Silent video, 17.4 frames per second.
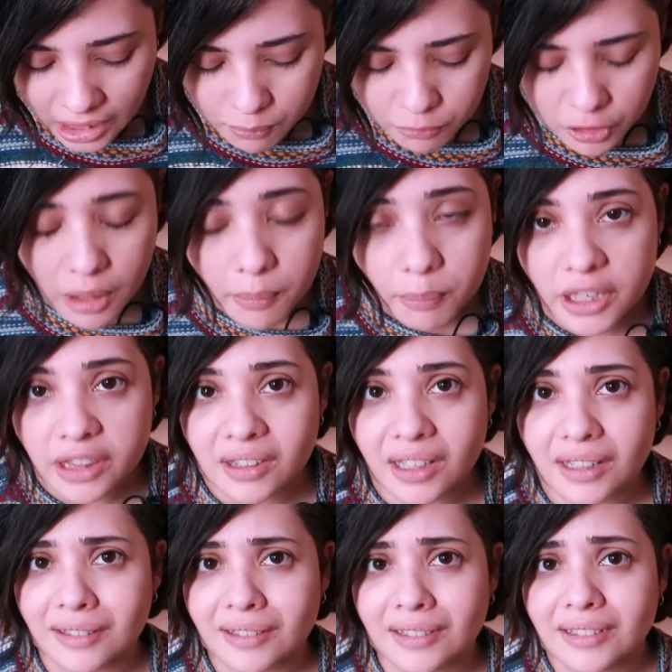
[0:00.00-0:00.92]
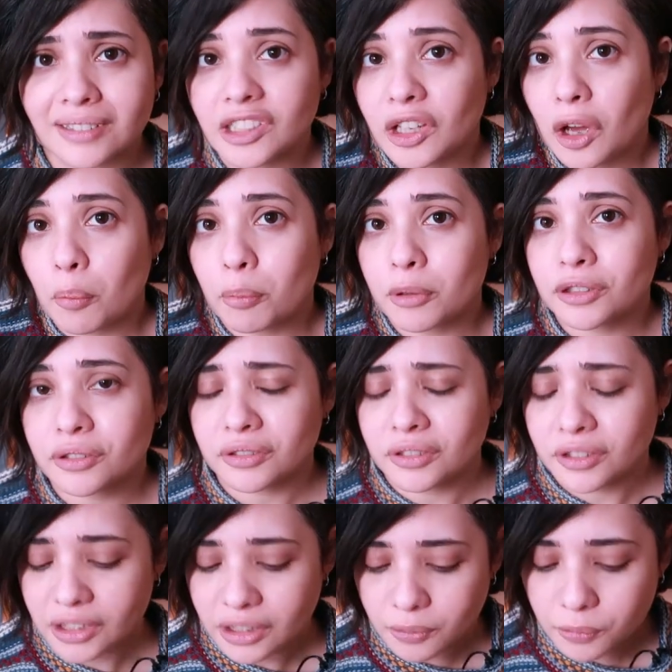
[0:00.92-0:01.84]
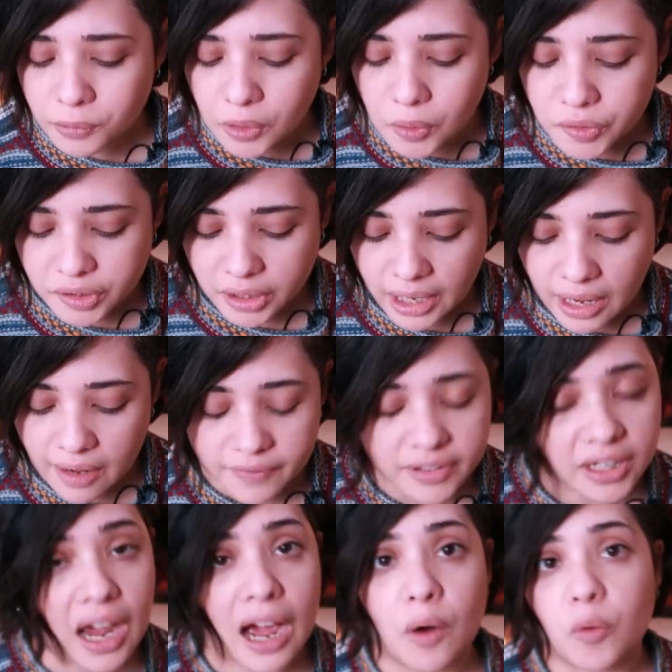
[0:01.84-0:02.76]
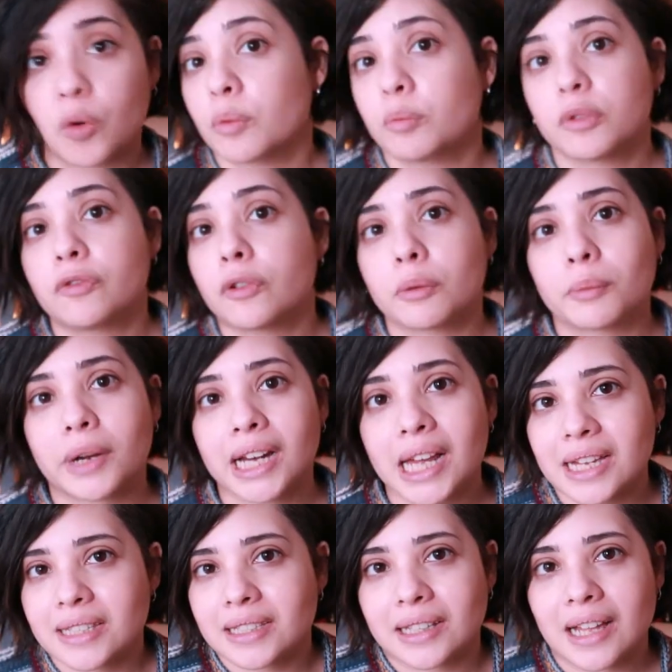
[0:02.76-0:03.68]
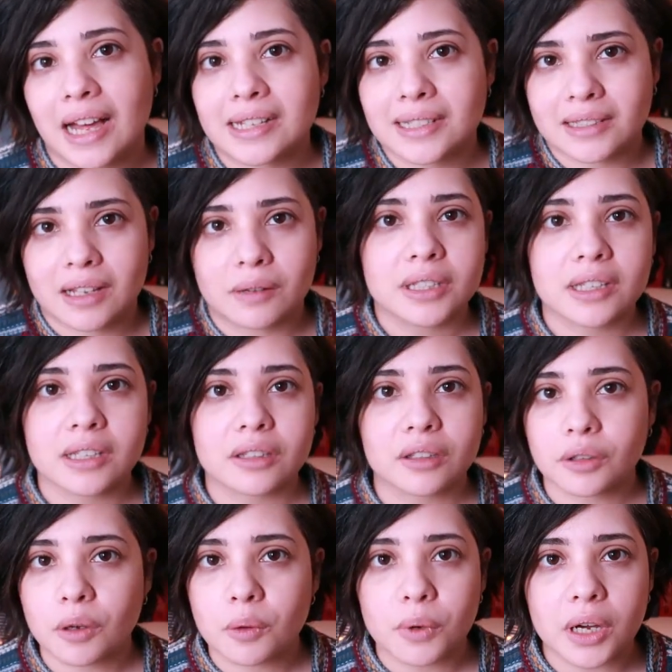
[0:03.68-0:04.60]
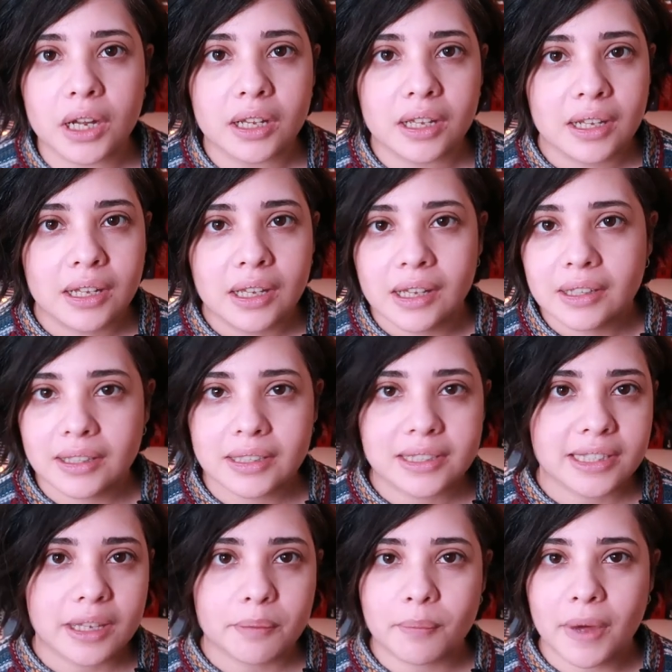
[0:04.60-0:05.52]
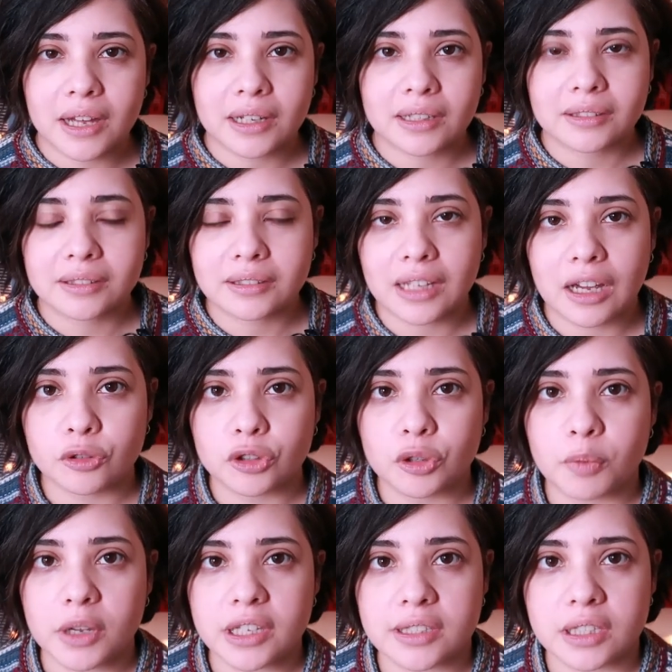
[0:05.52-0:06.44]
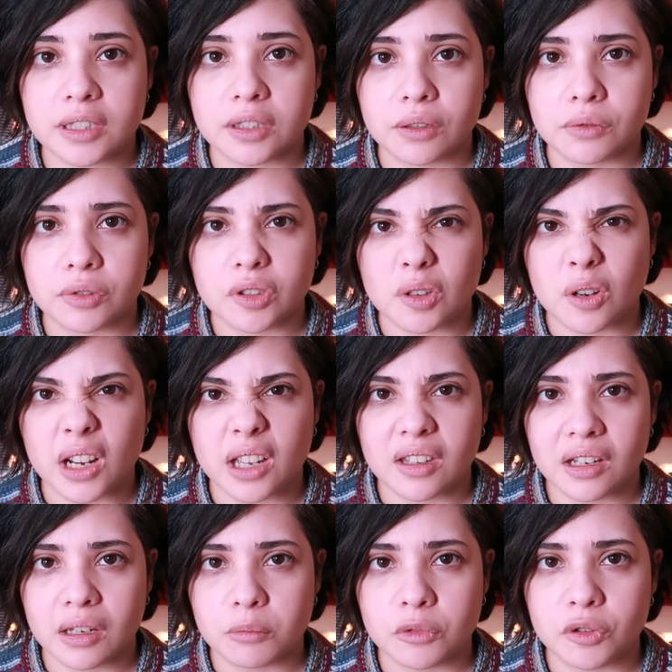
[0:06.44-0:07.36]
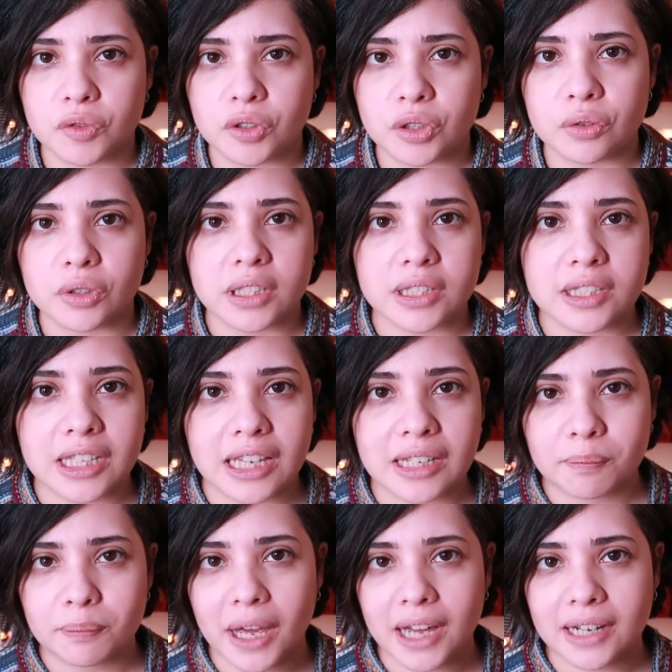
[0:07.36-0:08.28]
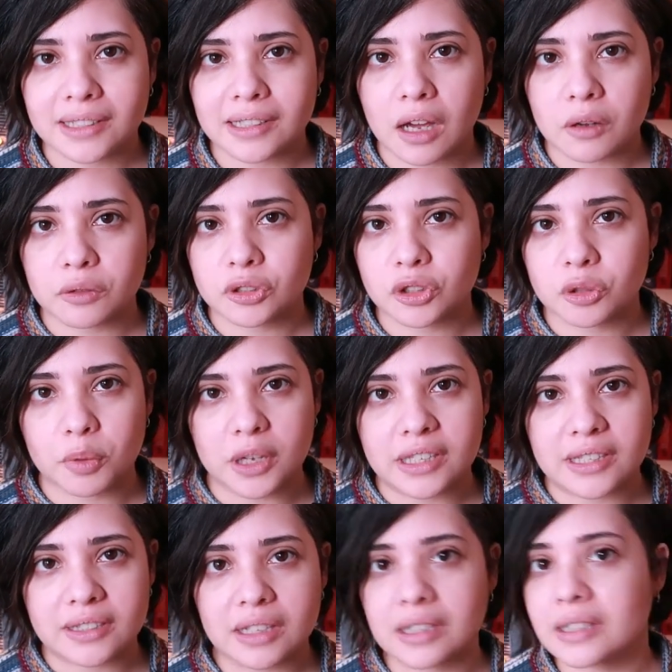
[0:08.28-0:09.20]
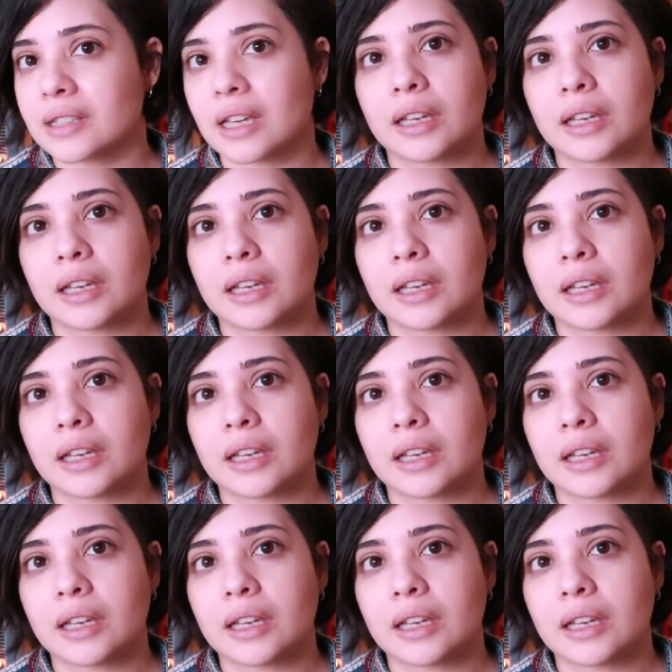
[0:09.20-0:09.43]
camera, but then the opportunity arose. I have an hour before my next class and I was like, you know what, let's get back down to basics. Oh, sorry, I think I moved you. Let's get back down to basics